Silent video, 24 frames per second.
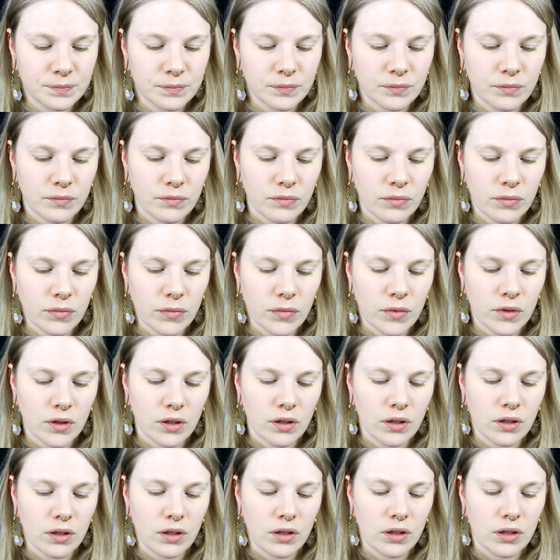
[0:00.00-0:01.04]

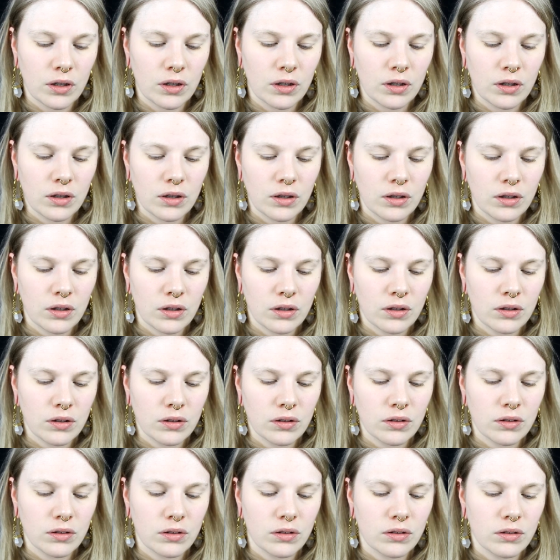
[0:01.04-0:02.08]

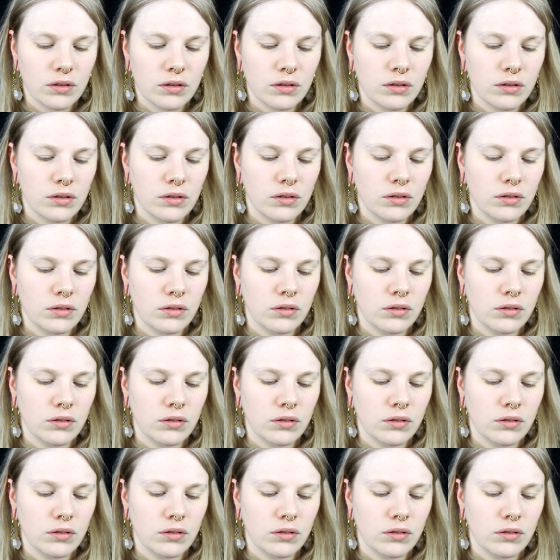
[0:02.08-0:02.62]
No one is speaking in this clip.